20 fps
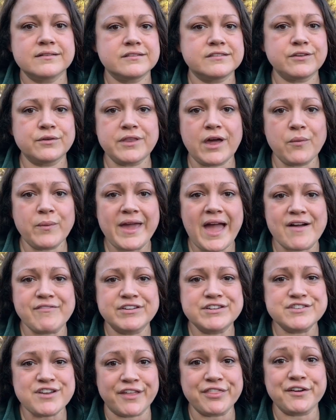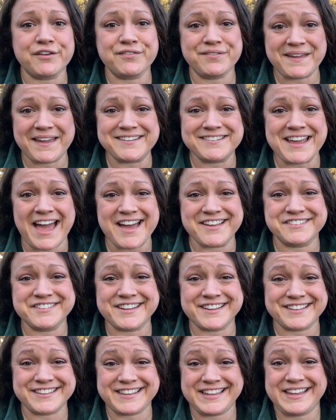so that we have another
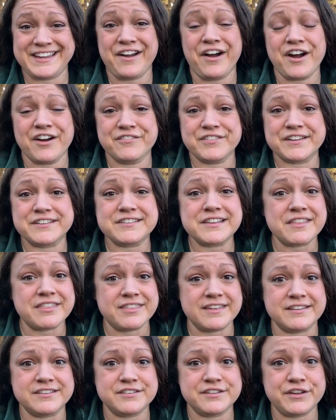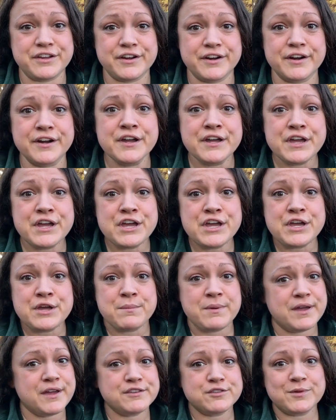fantastic leek harvest this year,
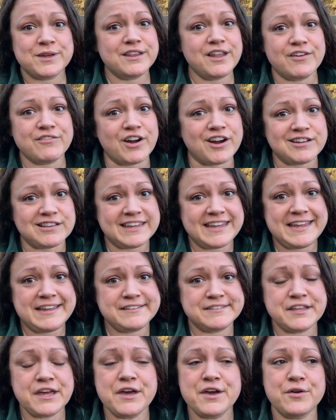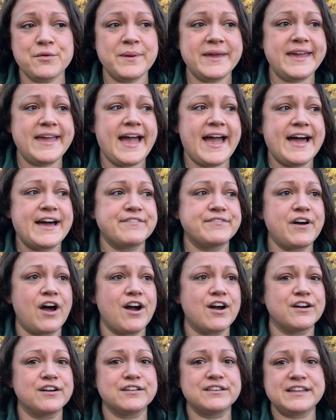because we love our leeks. We have
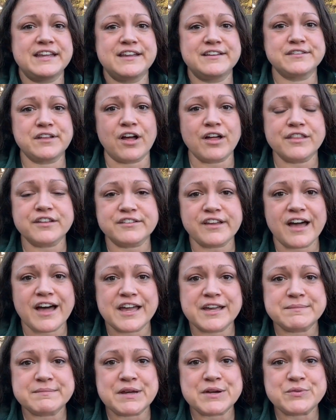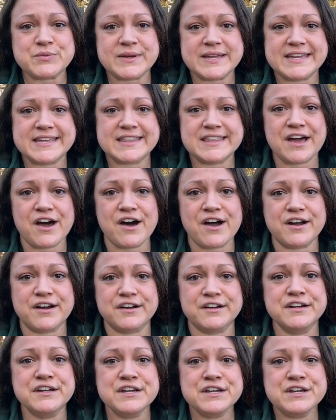our leeks all the time with
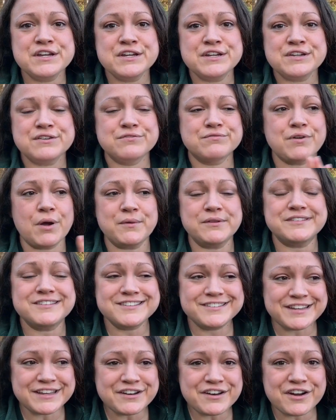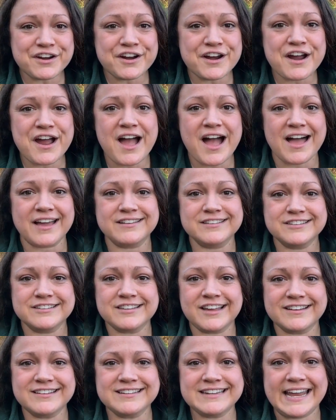our roast dinner on
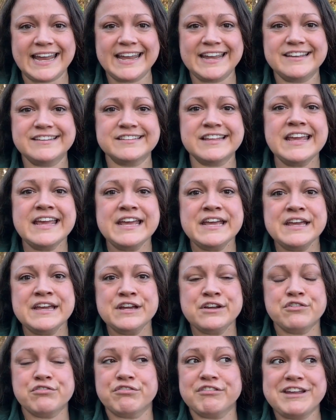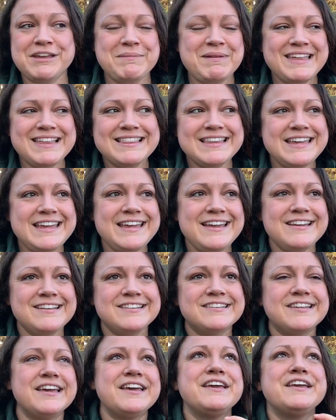Sundays. Creamy
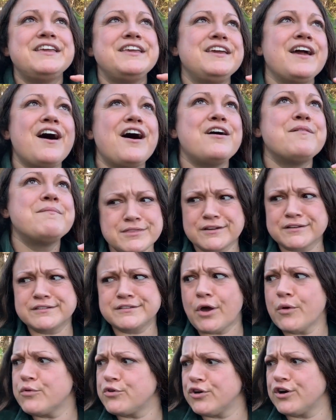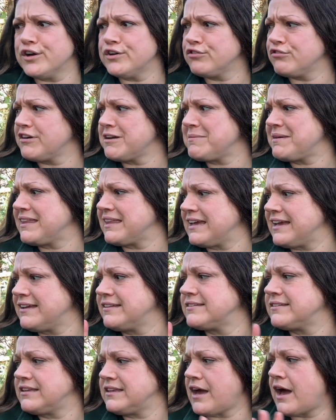leeks, yum. They're so good. Creamy
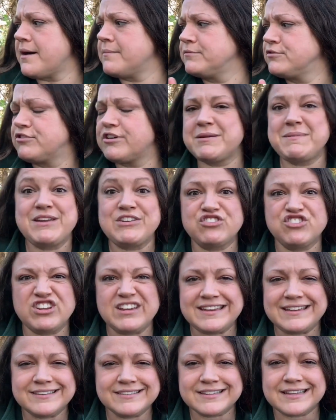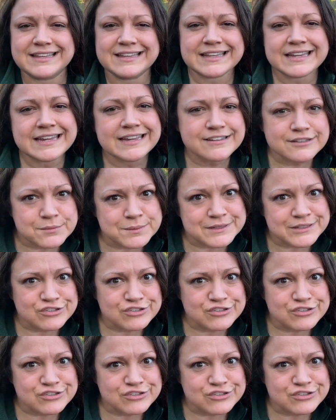leeks, yum. Creamy cheesy leeks with the